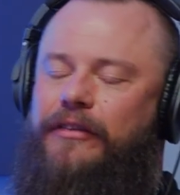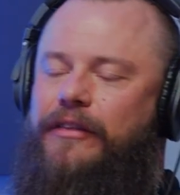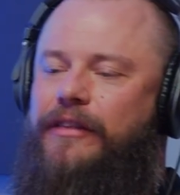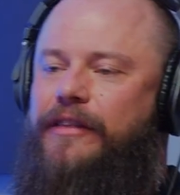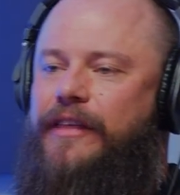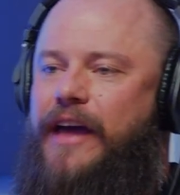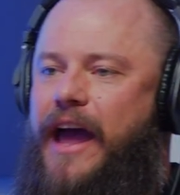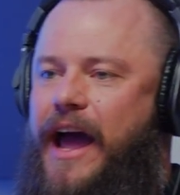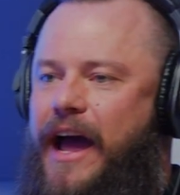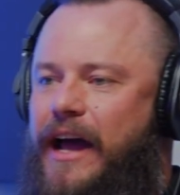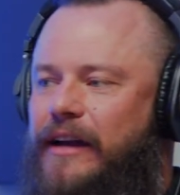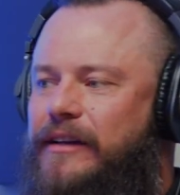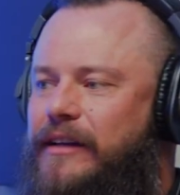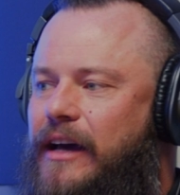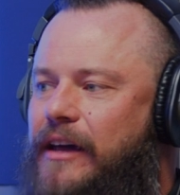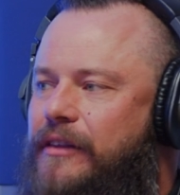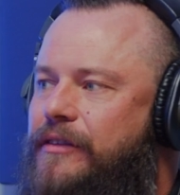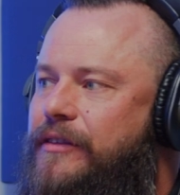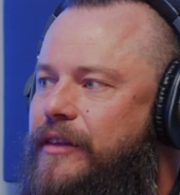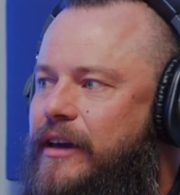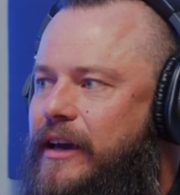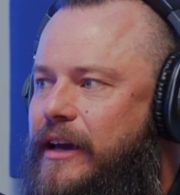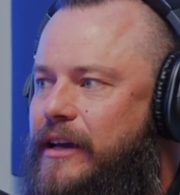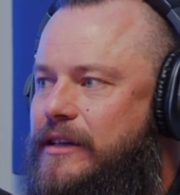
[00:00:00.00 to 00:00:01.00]
That, I
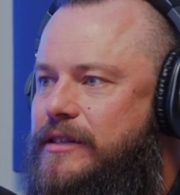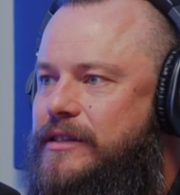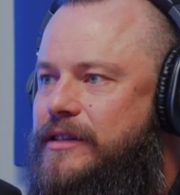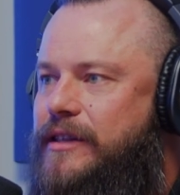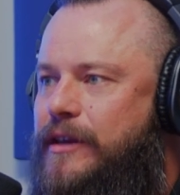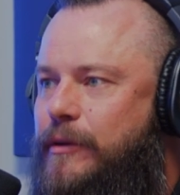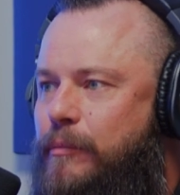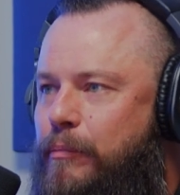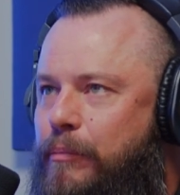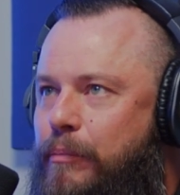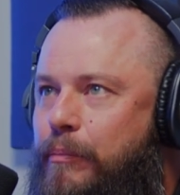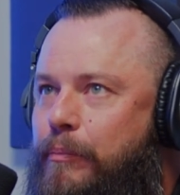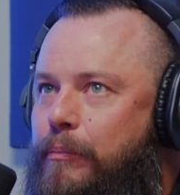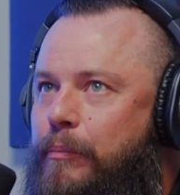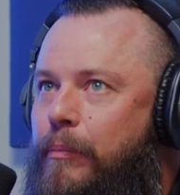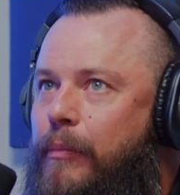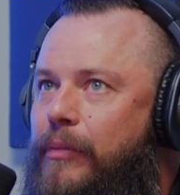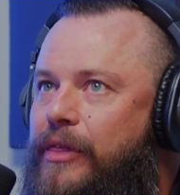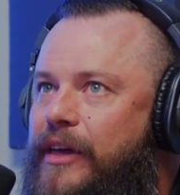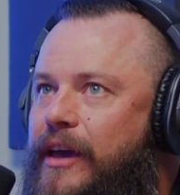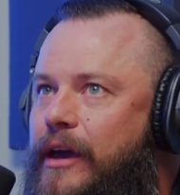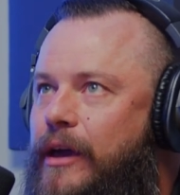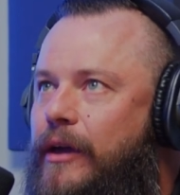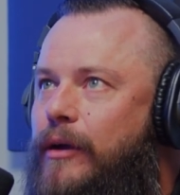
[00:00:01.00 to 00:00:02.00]
think, is
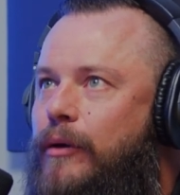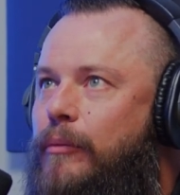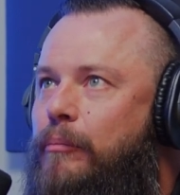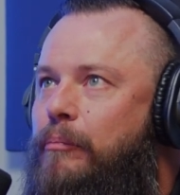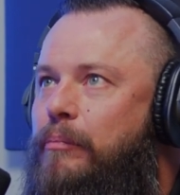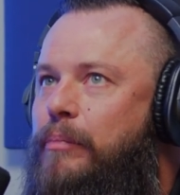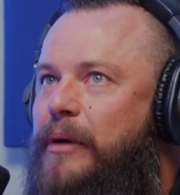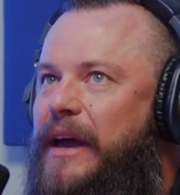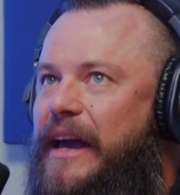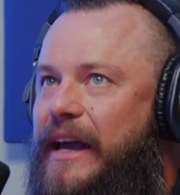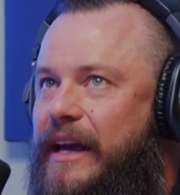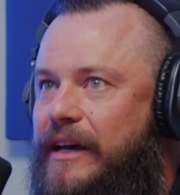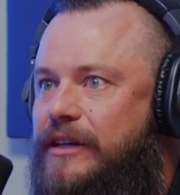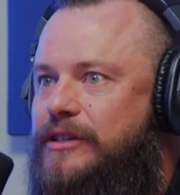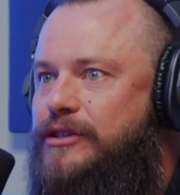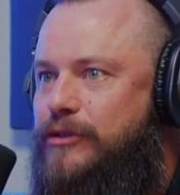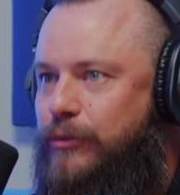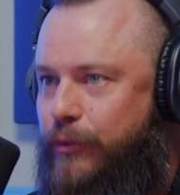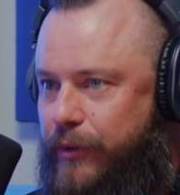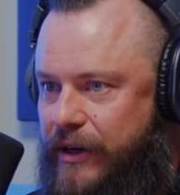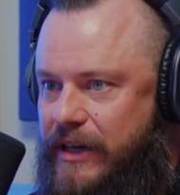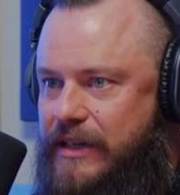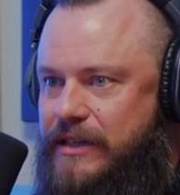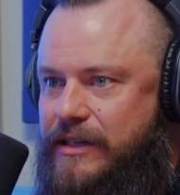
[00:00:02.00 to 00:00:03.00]
the biggest
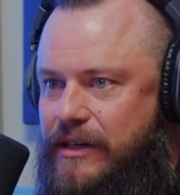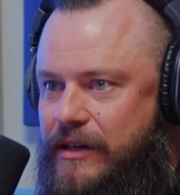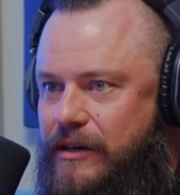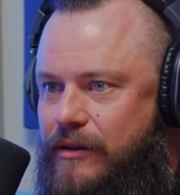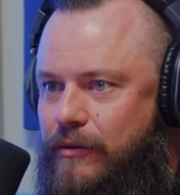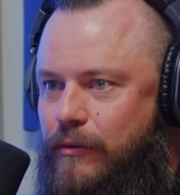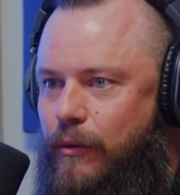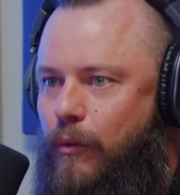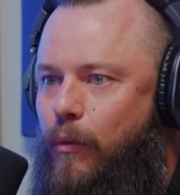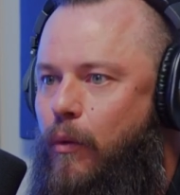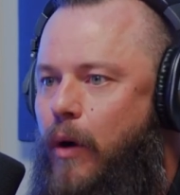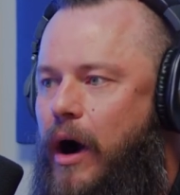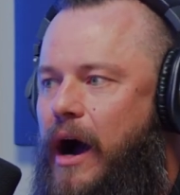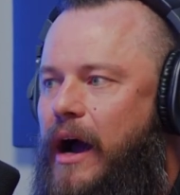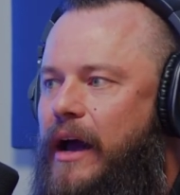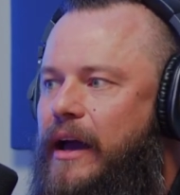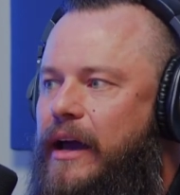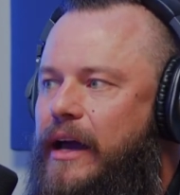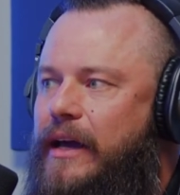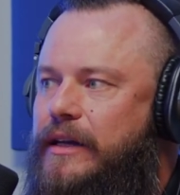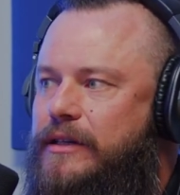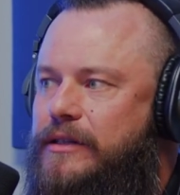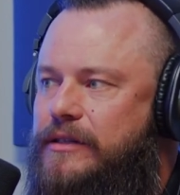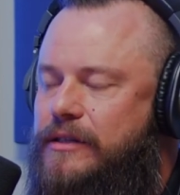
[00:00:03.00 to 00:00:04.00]
reason why
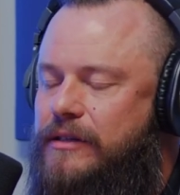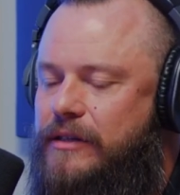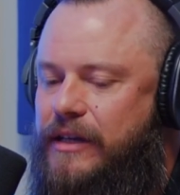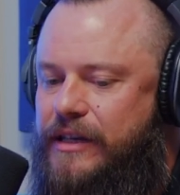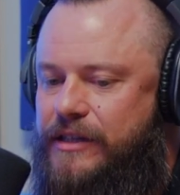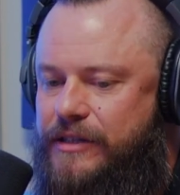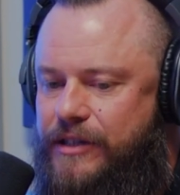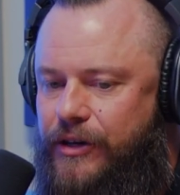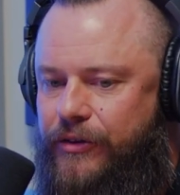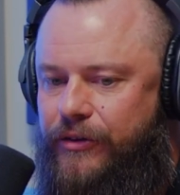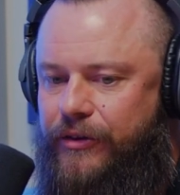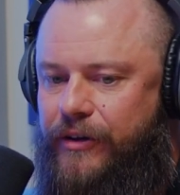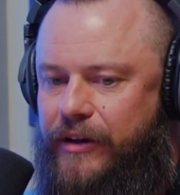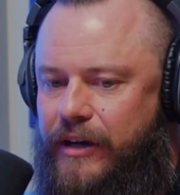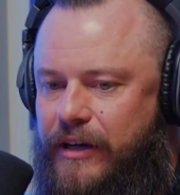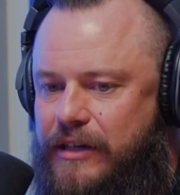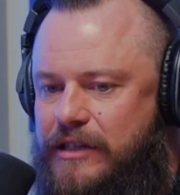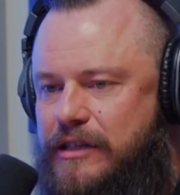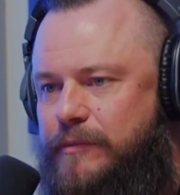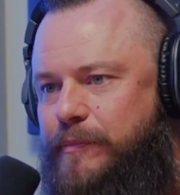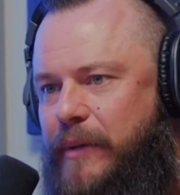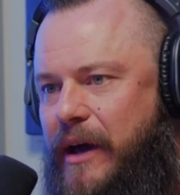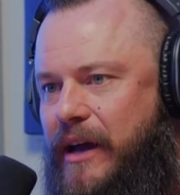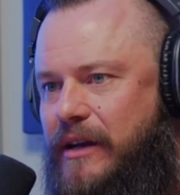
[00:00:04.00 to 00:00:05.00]
it's considered an
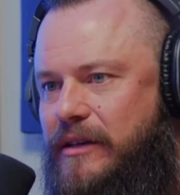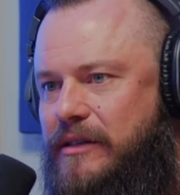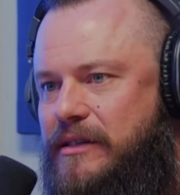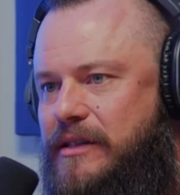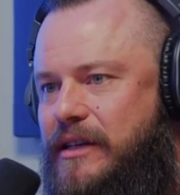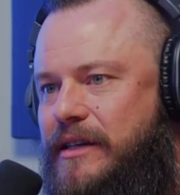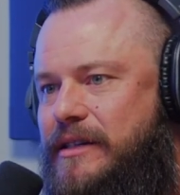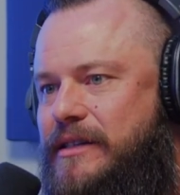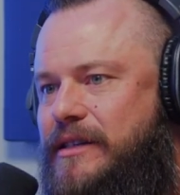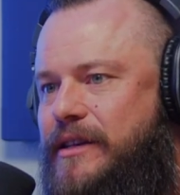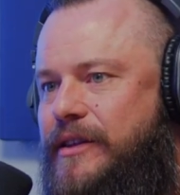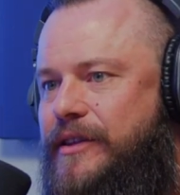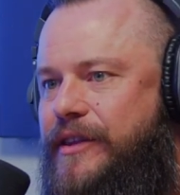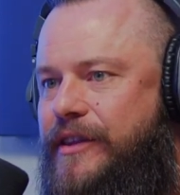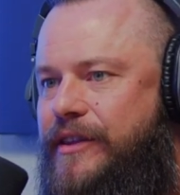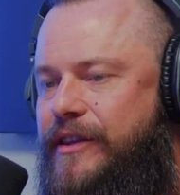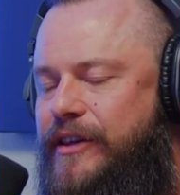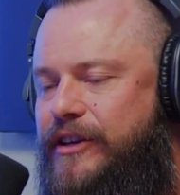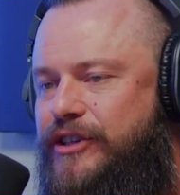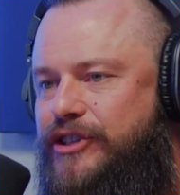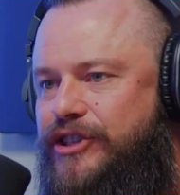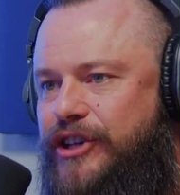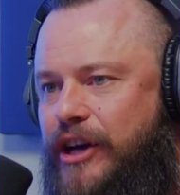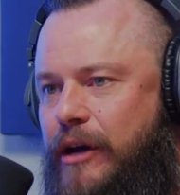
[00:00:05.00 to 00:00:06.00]
expense is
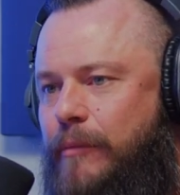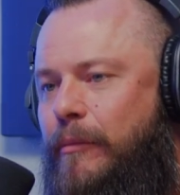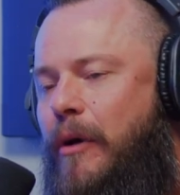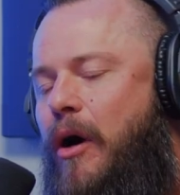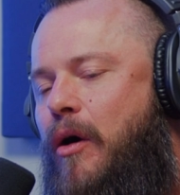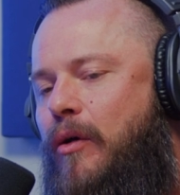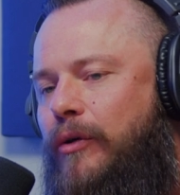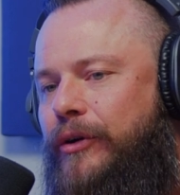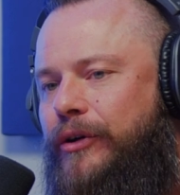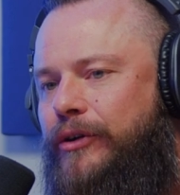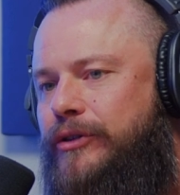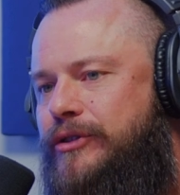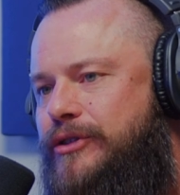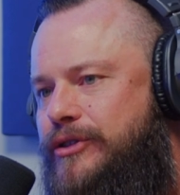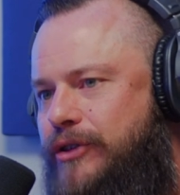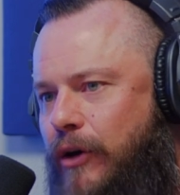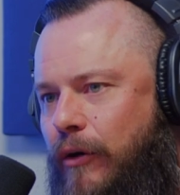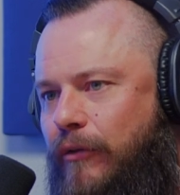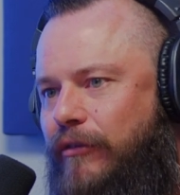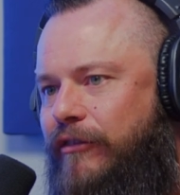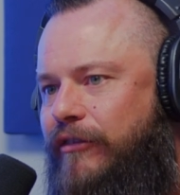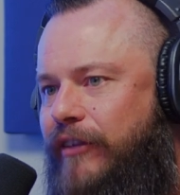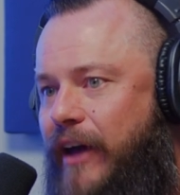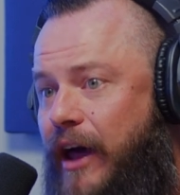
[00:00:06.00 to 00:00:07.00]
the gym owners
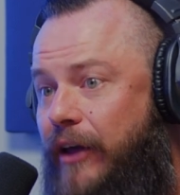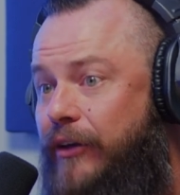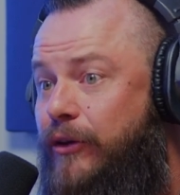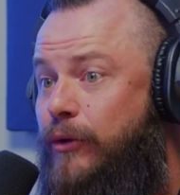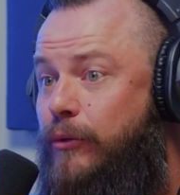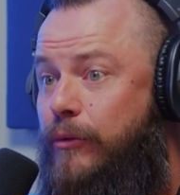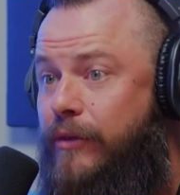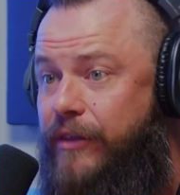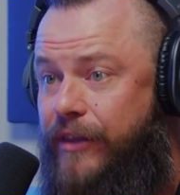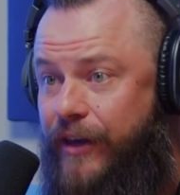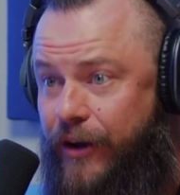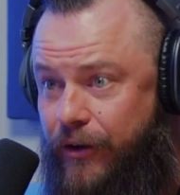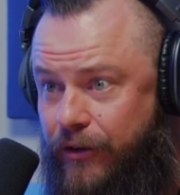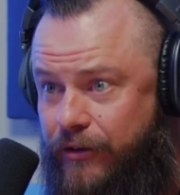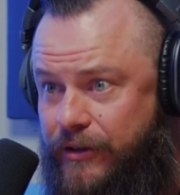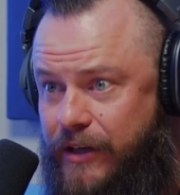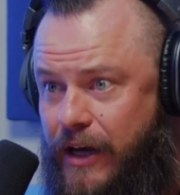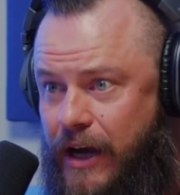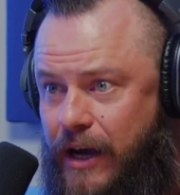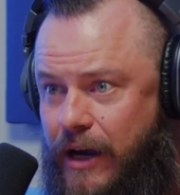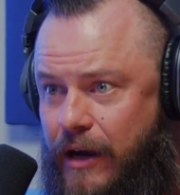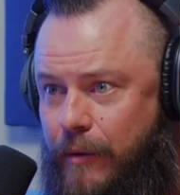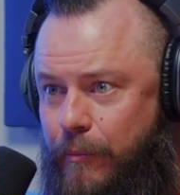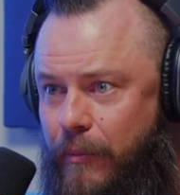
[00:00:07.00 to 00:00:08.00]
don't value their
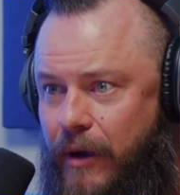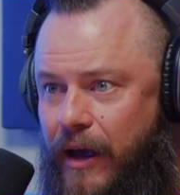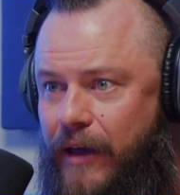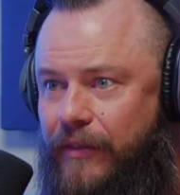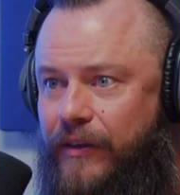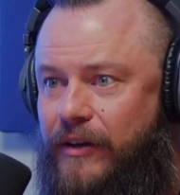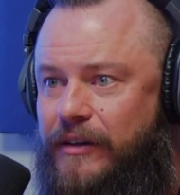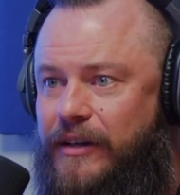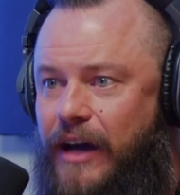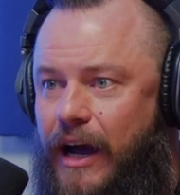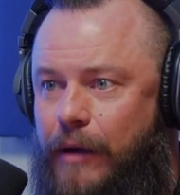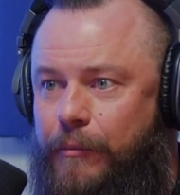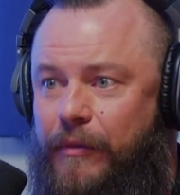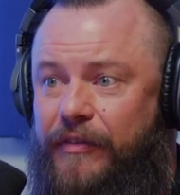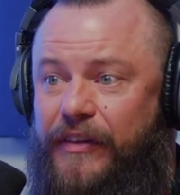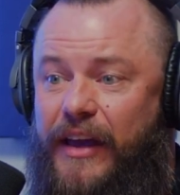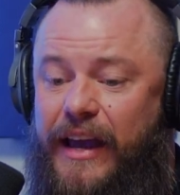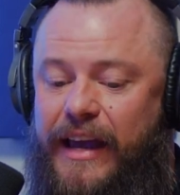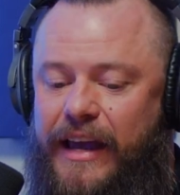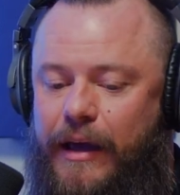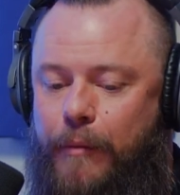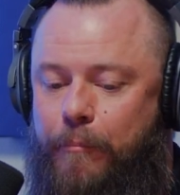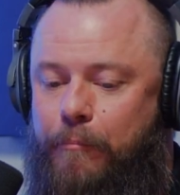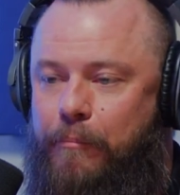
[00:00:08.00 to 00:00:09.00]
time and the time that they
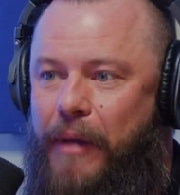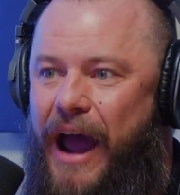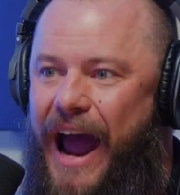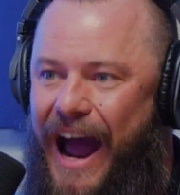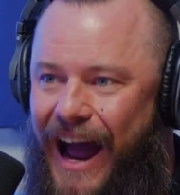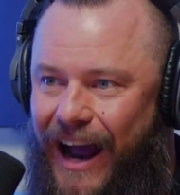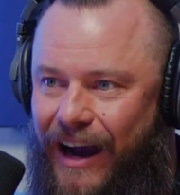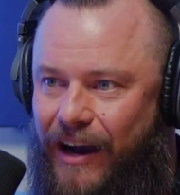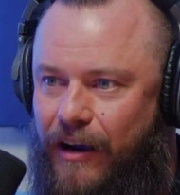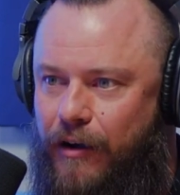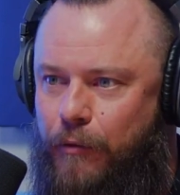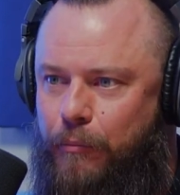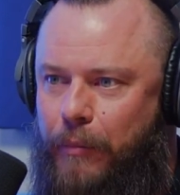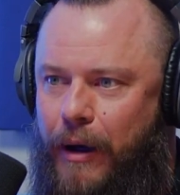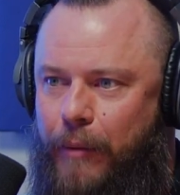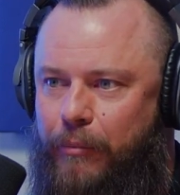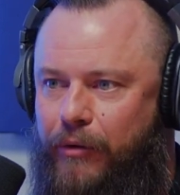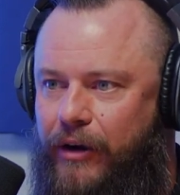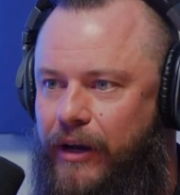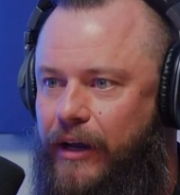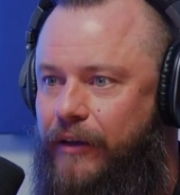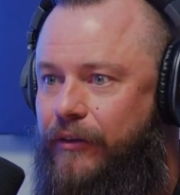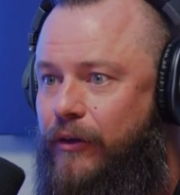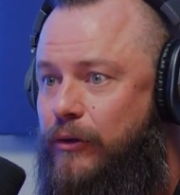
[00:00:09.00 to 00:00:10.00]
get back by
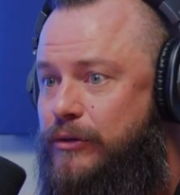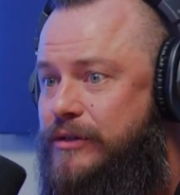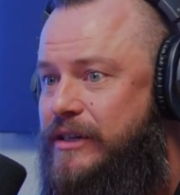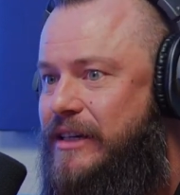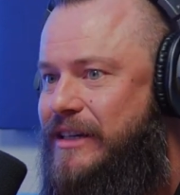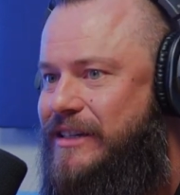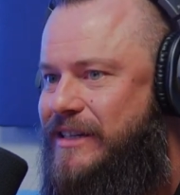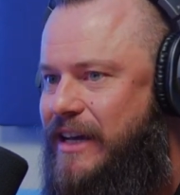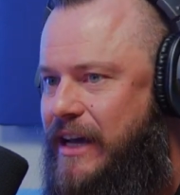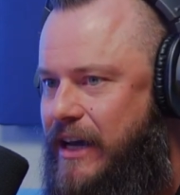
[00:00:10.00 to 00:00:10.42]
bringing those things